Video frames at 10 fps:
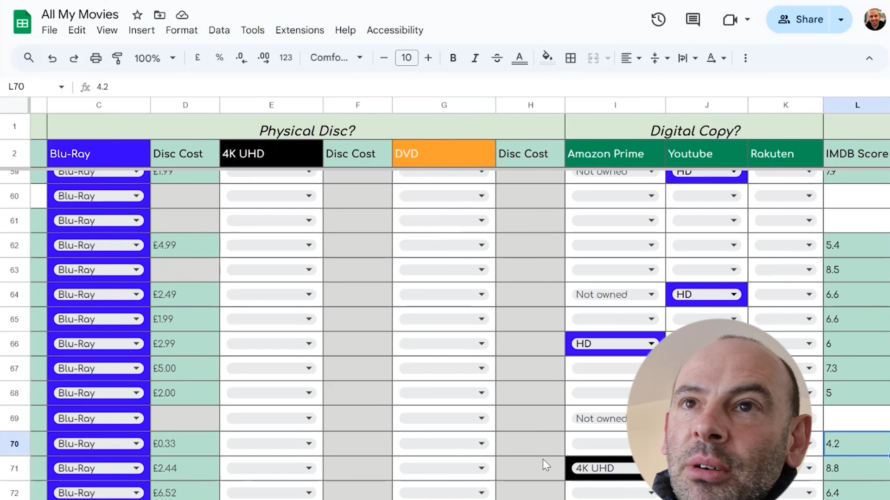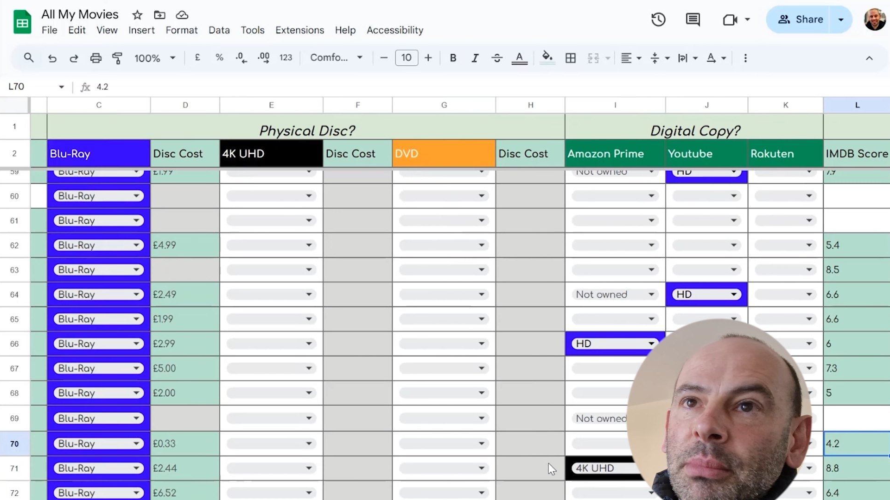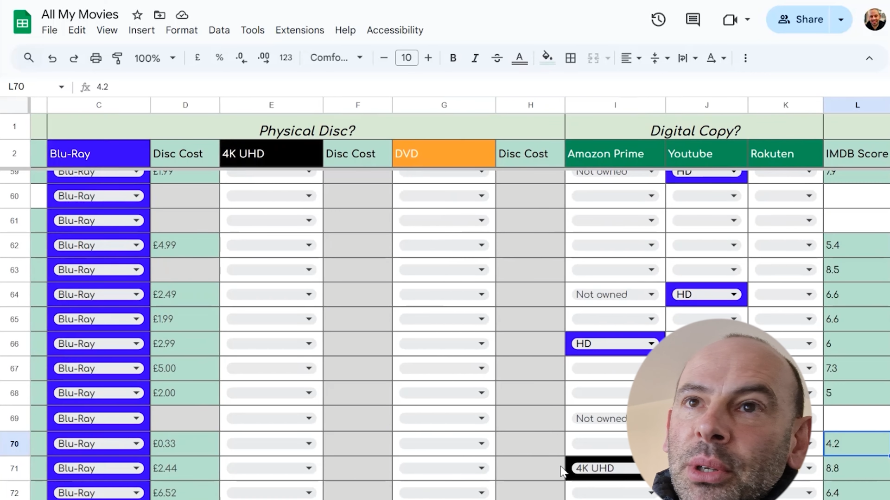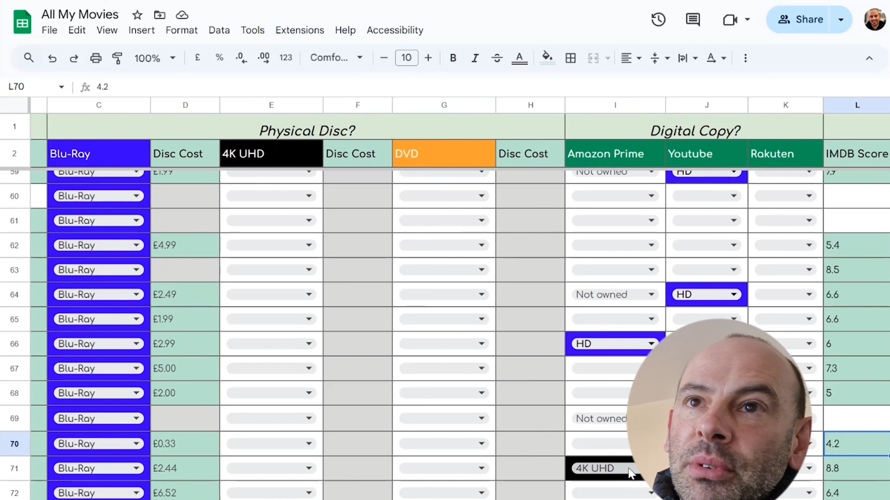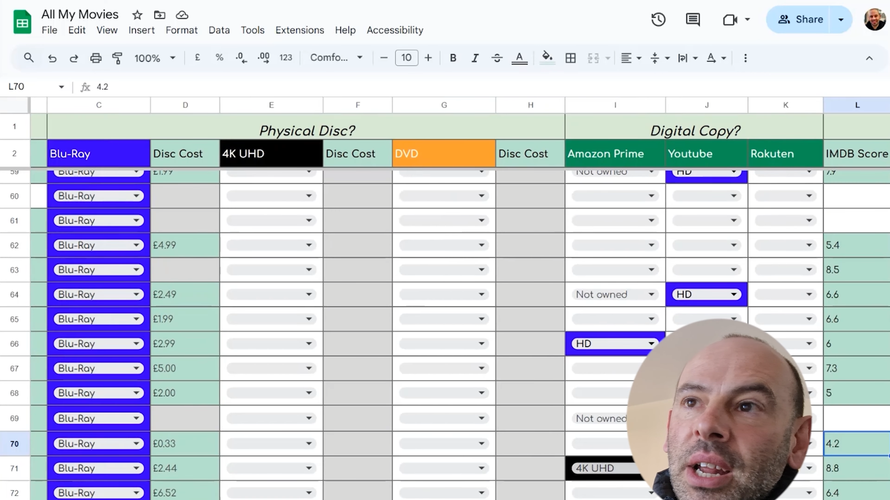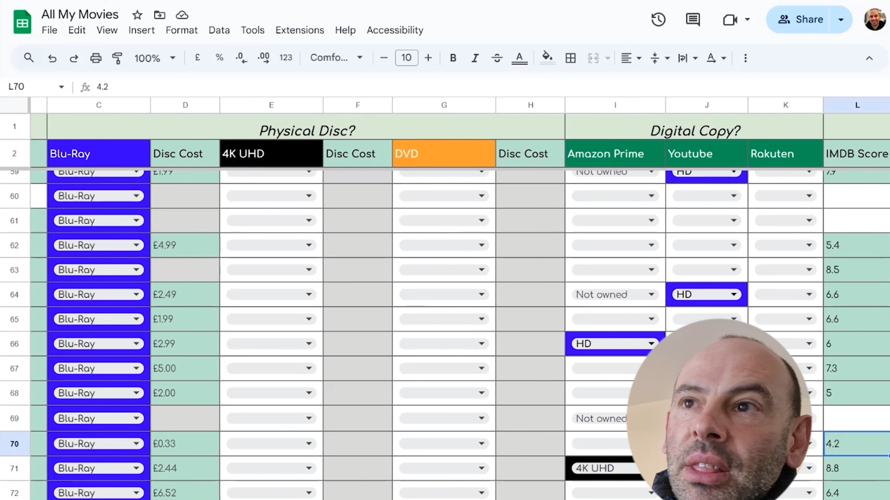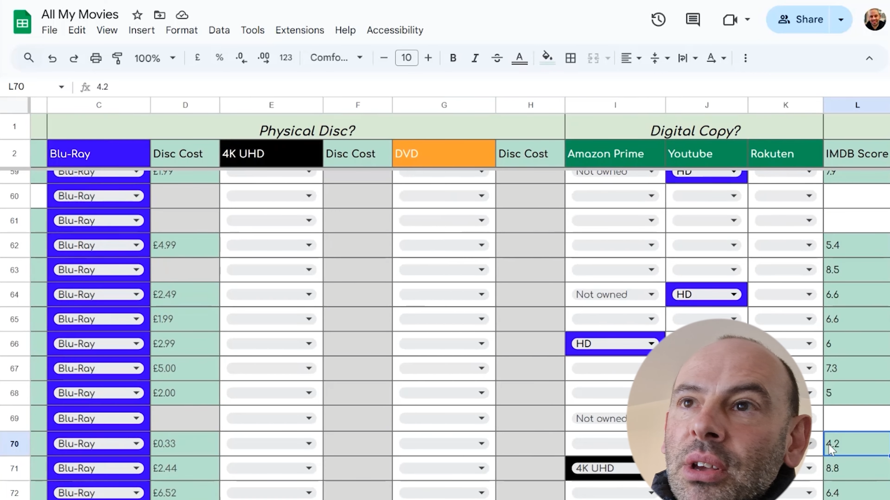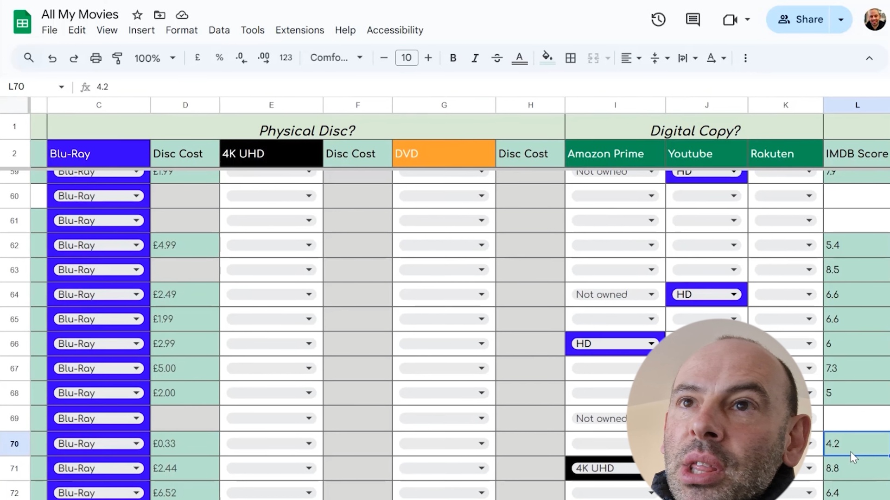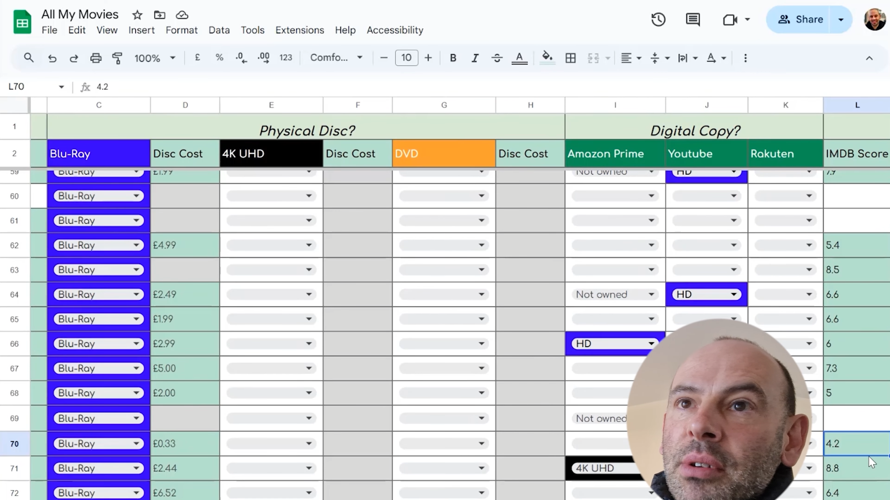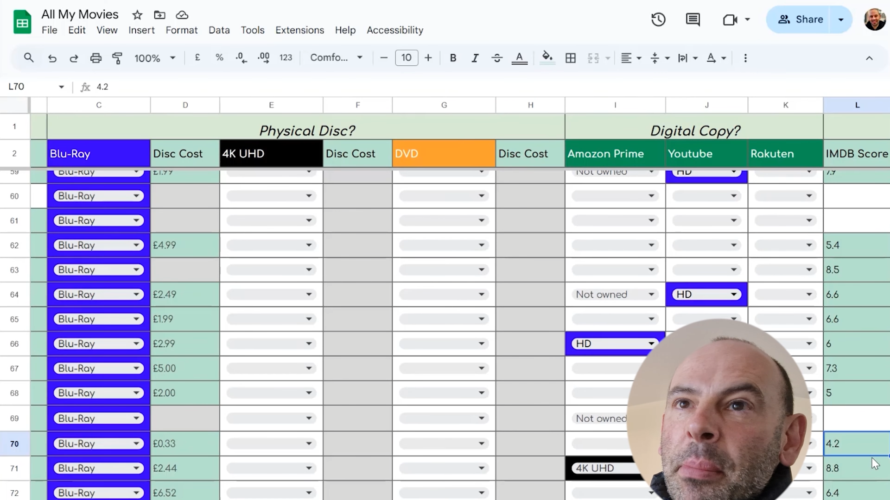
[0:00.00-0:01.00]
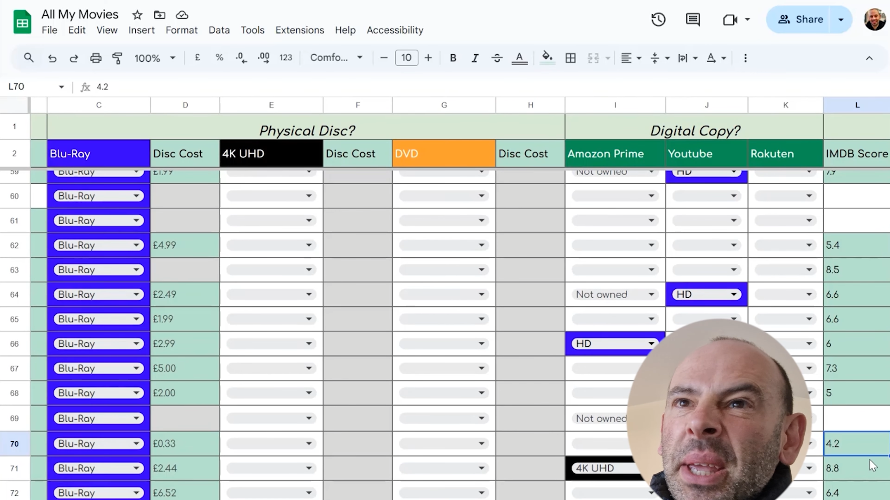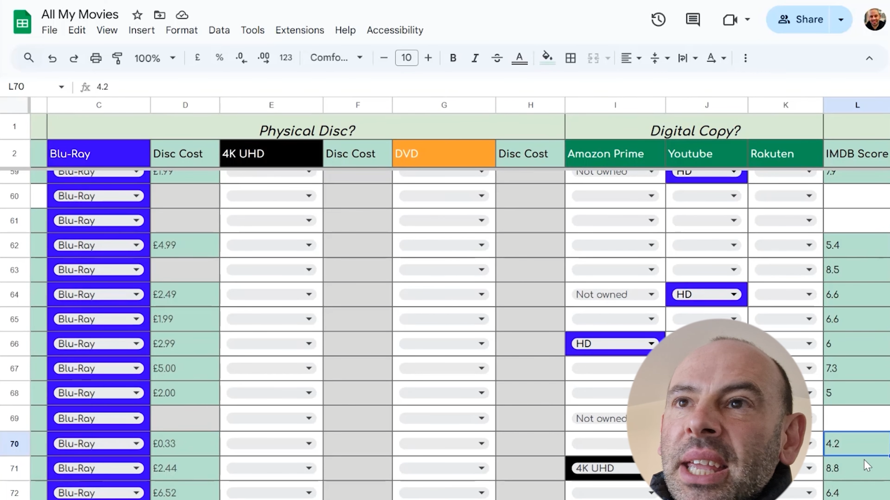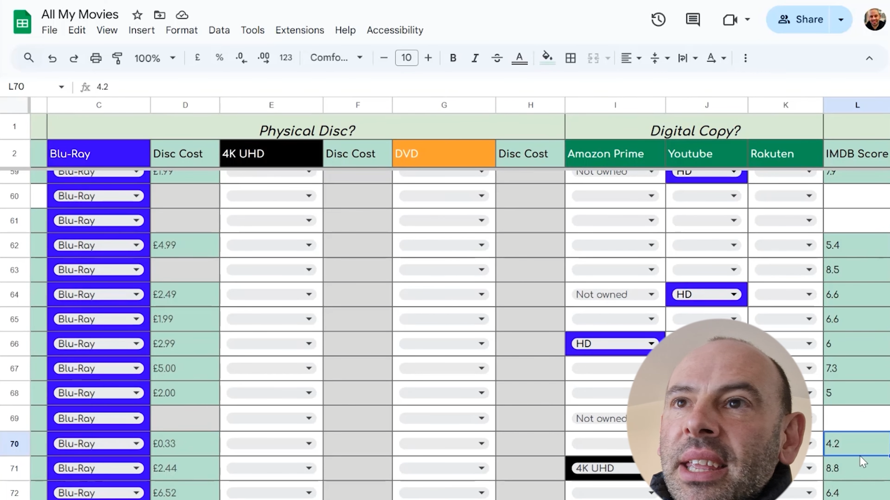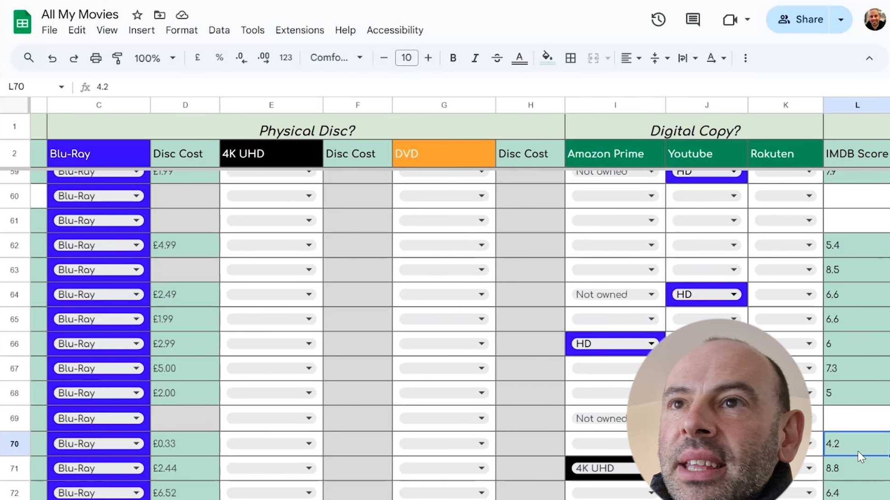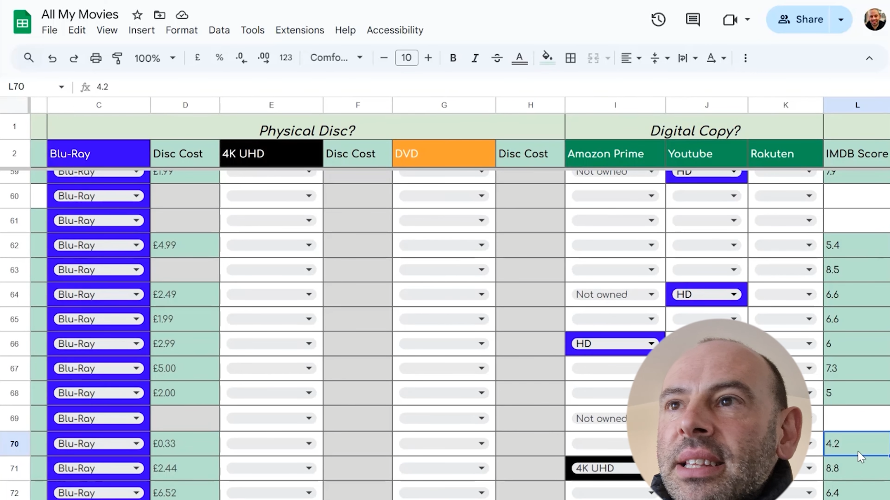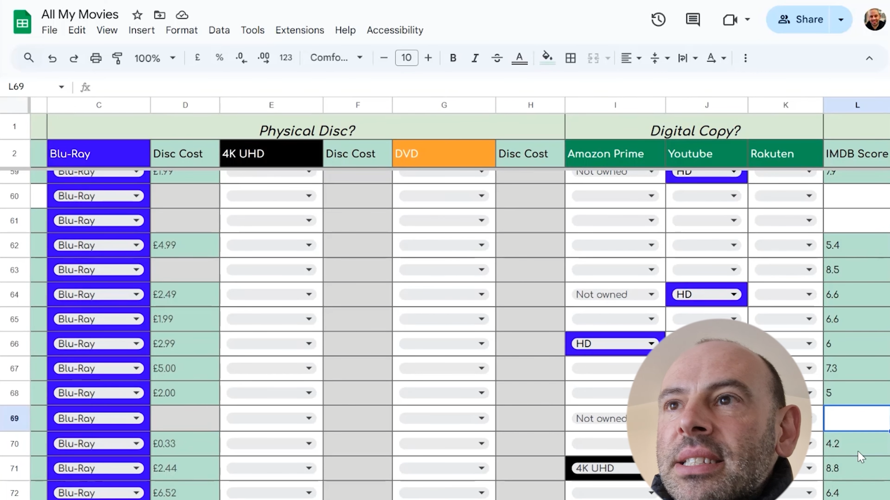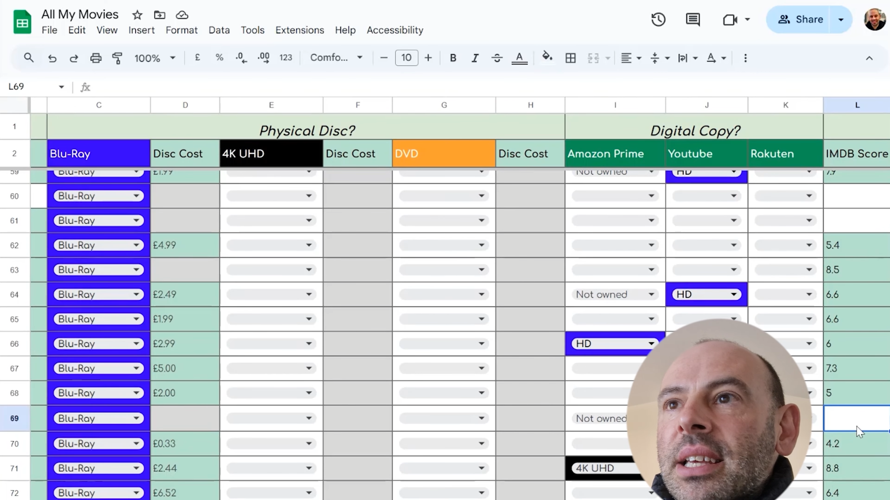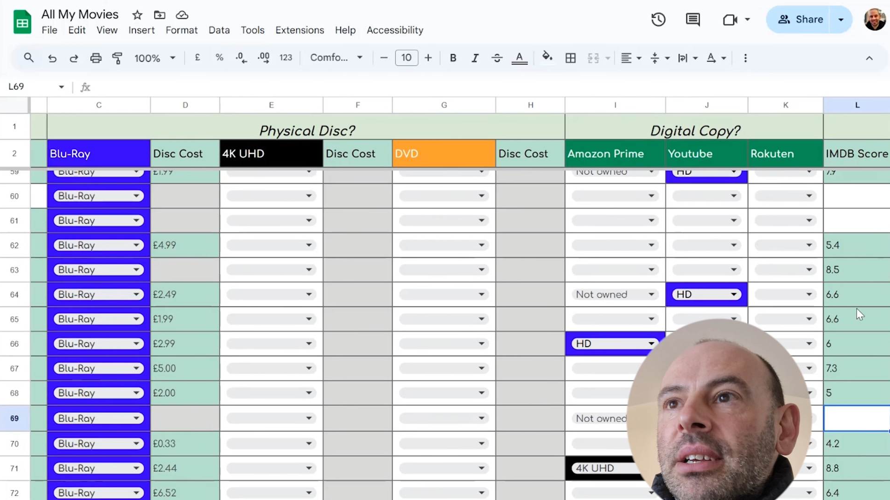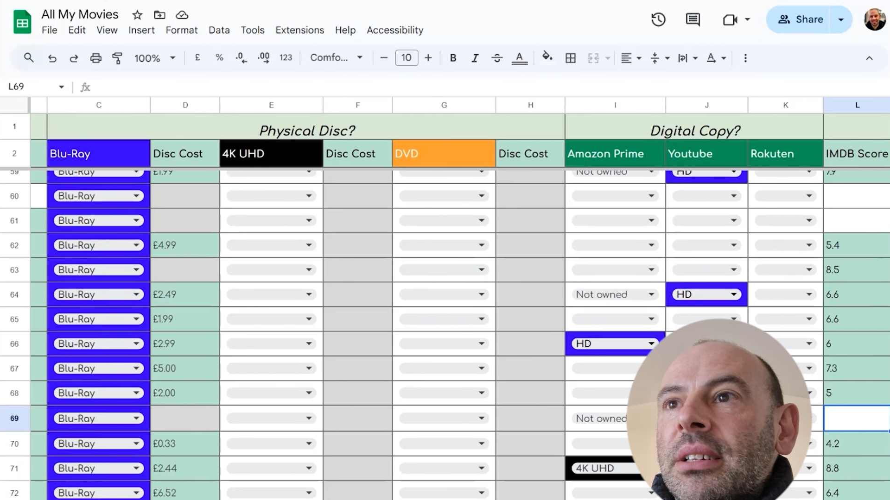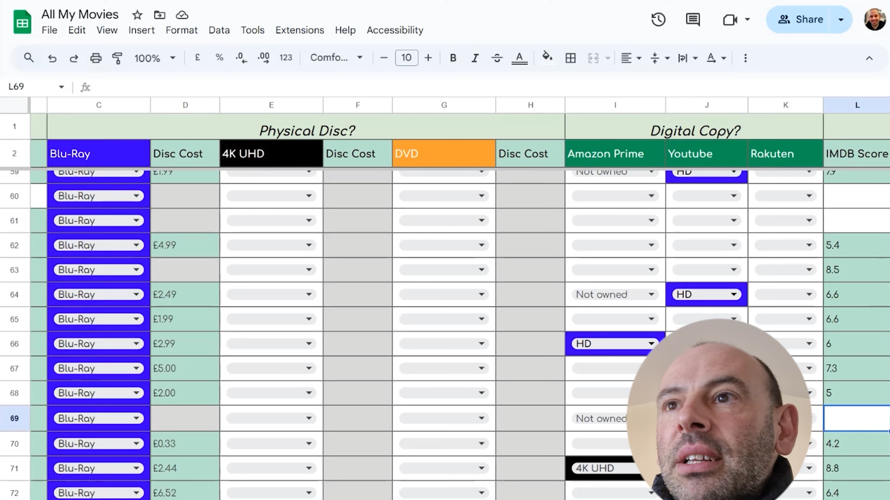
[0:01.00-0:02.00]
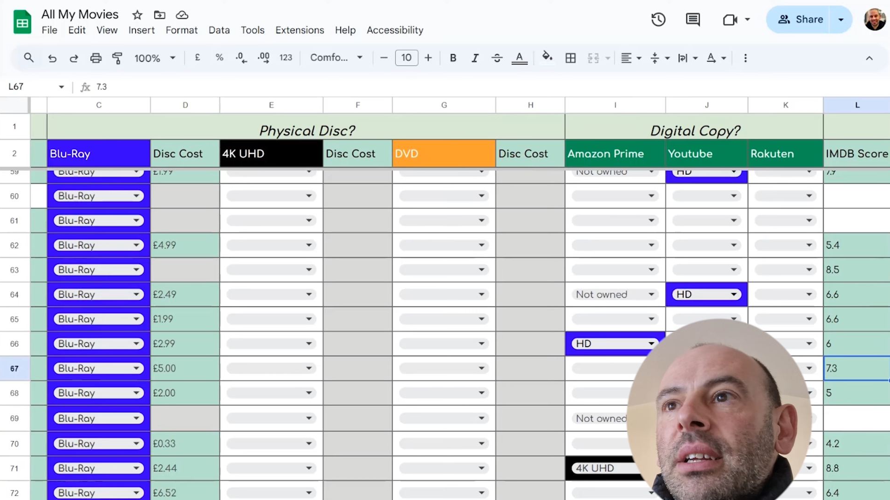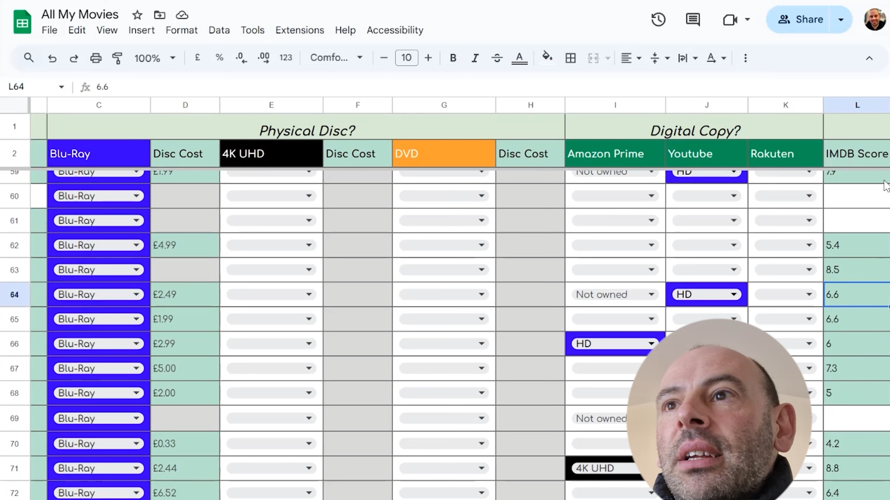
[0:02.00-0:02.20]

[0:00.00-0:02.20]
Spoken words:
on Blu-ray, 33p in the sale.